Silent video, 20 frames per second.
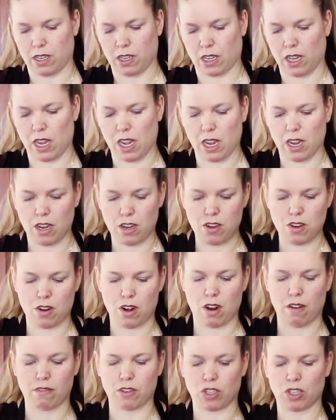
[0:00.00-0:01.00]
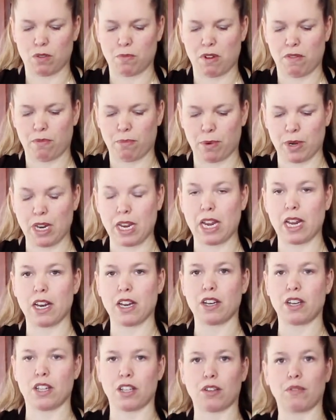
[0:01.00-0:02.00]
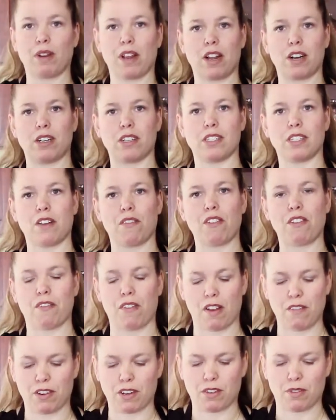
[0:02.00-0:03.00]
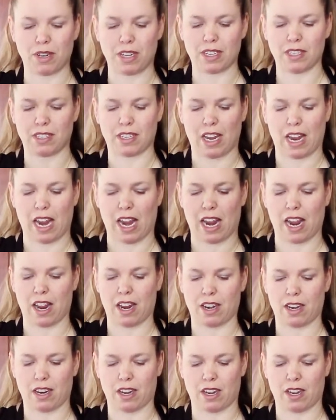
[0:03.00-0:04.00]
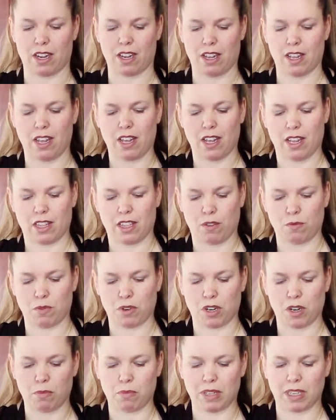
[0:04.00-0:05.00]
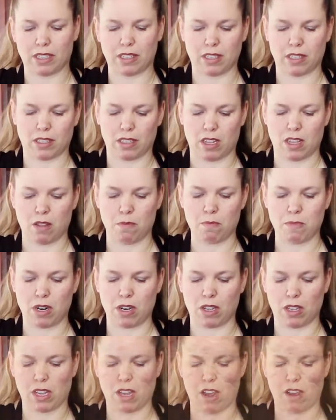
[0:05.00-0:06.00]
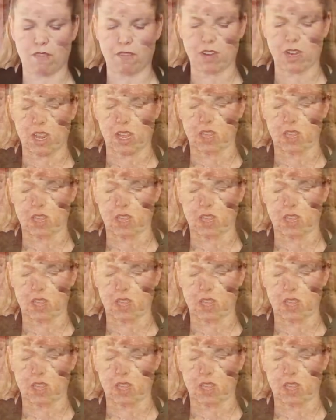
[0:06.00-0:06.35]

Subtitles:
Okay, and your oven should be preheated to 375 degrees, and then we're going to place this in the middle of the oven.